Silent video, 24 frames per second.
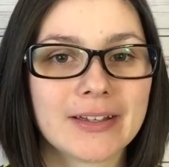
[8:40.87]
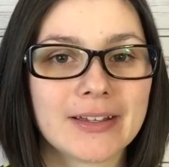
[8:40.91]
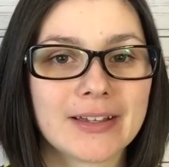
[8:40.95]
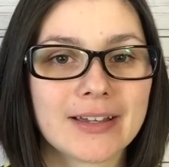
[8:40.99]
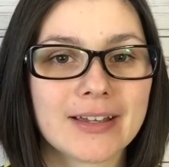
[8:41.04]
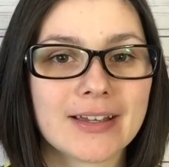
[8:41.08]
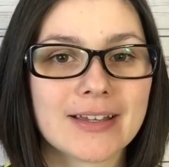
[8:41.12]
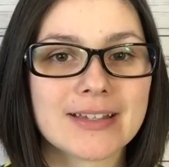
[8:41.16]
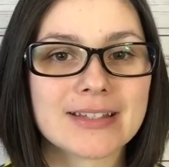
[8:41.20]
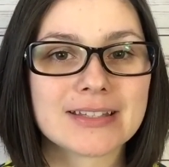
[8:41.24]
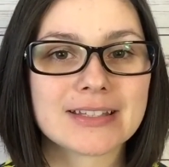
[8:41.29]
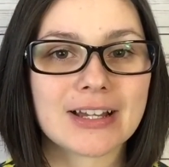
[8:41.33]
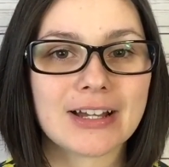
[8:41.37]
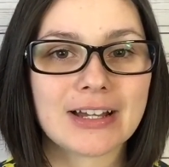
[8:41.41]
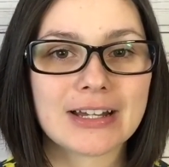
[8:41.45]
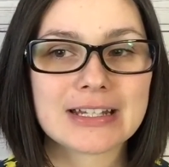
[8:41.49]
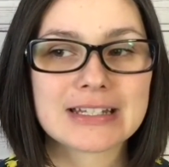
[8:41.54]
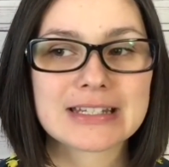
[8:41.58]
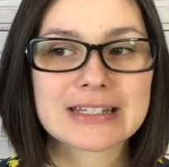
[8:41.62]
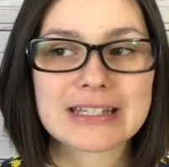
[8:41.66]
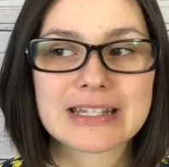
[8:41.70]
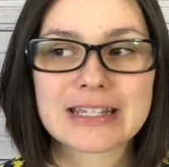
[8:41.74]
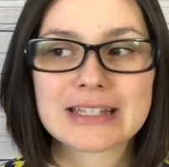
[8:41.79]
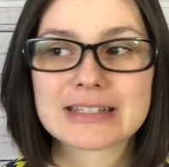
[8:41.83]
Because
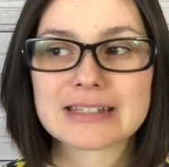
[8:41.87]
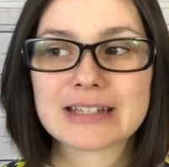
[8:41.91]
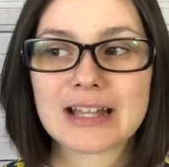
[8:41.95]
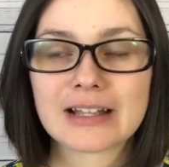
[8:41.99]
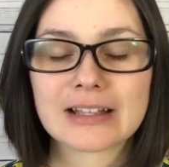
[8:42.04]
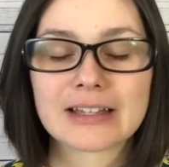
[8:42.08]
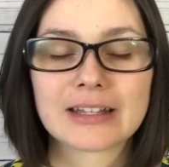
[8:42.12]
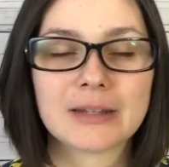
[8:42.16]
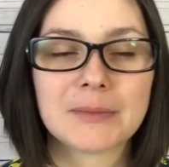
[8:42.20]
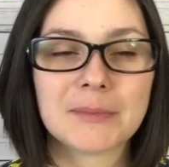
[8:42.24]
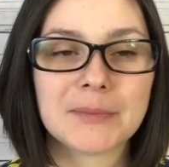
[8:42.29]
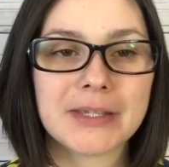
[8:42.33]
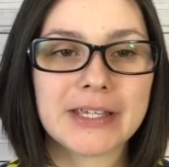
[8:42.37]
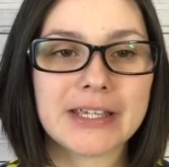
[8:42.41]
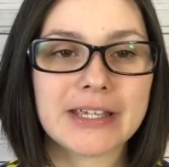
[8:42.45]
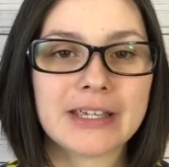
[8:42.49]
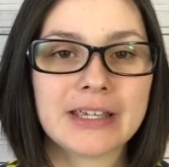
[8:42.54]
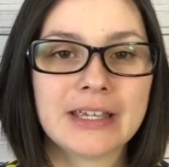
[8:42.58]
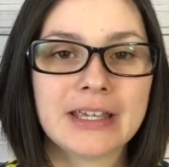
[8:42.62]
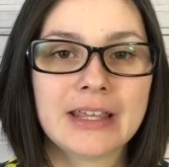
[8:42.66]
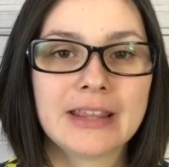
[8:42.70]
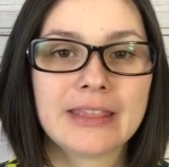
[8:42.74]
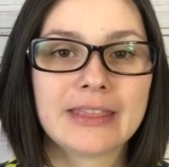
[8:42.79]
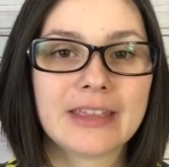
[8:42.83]
honestly, it's not going to
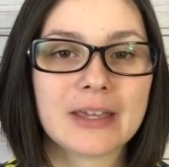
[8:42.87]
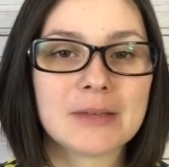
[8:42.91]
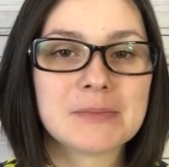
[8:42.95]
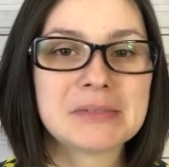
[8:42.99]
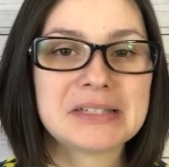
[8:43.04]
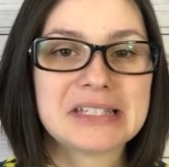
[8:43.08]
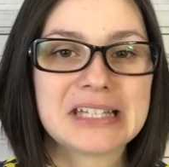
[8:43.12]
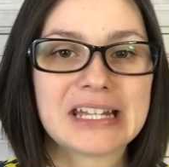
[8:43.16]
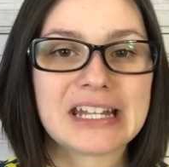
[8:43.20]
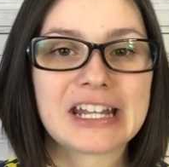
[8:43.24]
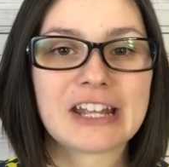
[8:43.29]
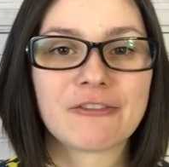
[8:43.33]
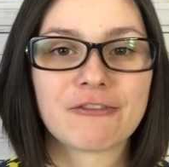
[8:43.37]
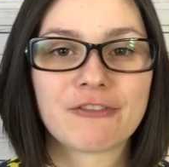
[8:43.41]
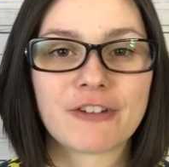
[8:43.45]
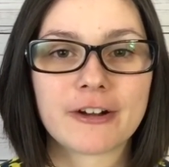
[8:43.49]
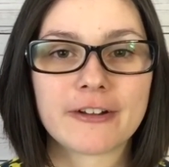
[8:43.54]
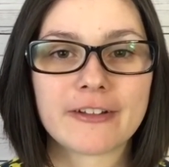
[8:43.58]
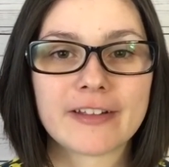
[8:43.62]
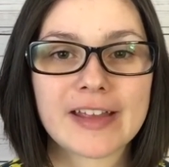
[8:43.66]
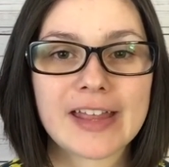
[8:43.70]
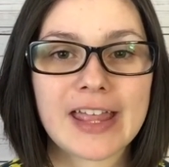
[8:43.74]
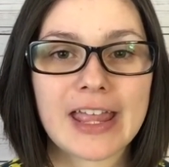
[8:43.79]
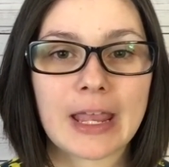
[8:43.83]
be them sitting in
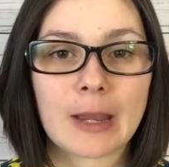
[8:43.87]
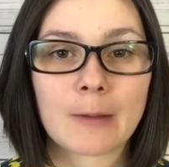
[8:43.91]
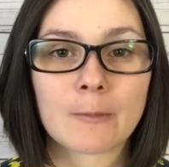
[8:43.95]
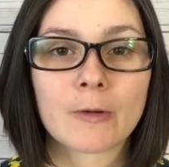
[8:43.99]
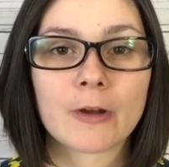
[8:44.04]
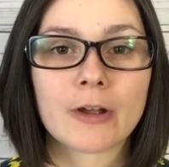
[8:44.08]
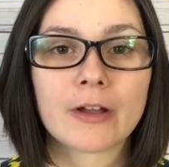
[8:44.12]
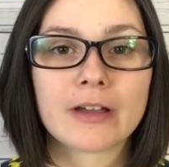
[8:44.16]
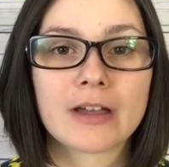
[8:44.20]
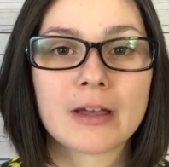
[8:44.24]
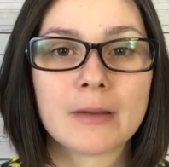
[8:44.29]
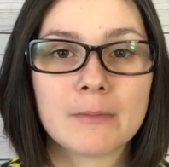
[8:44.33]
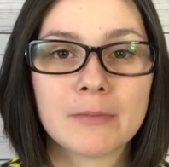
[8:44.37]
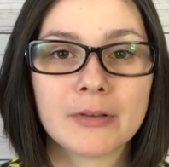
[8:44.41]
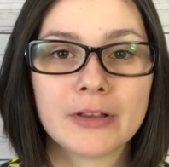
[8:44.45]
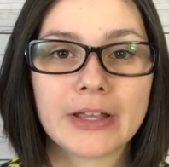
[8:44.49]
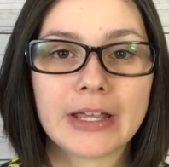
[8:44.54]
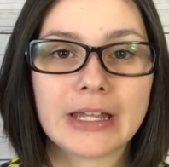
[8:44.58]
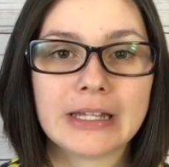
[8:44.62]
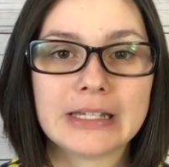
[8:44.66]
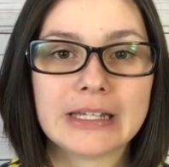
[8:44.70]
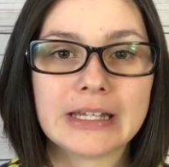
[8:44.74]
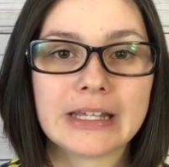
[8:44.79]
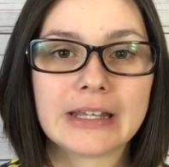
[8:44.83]
front of the camera
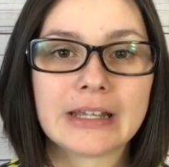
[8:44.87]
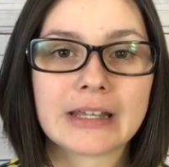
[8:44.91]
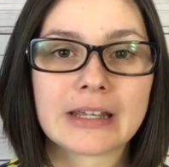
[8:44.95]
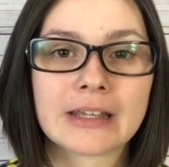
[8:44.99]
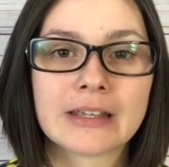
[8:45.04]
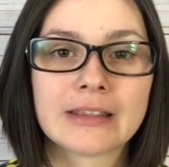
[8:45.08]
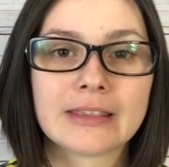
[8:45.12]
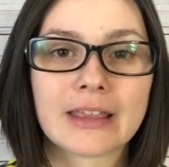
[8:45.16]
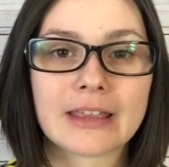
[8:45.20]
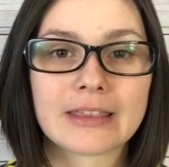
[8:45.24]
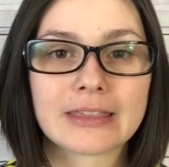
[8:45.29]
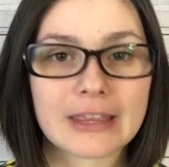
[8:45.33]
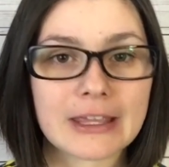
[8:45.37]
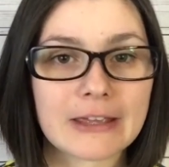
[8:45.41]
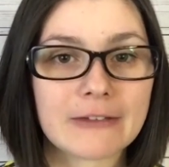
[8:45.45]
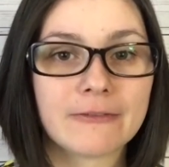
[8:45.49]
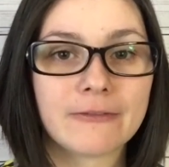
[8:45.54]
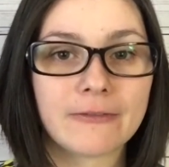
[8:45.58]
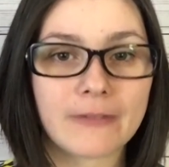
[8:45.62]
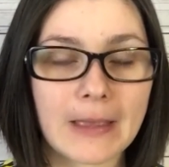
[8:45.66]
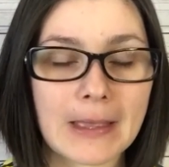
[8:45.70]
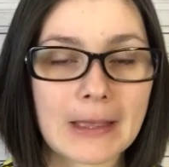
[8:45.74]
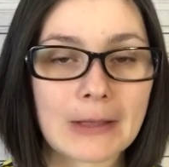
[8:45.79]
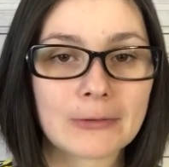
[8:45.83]
complaining that they've
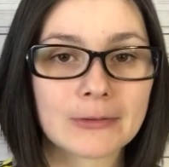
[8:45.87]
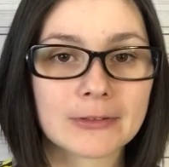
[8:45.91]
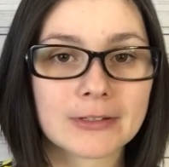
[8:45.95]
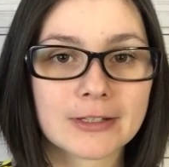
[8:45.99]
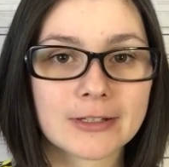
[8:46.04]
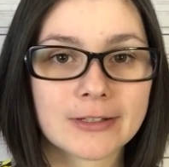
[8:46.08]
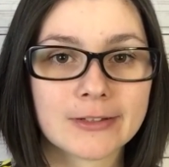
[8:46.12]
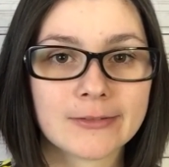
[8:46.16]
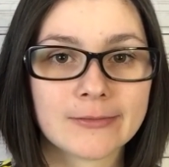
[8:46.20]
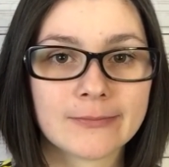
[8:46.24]
failed.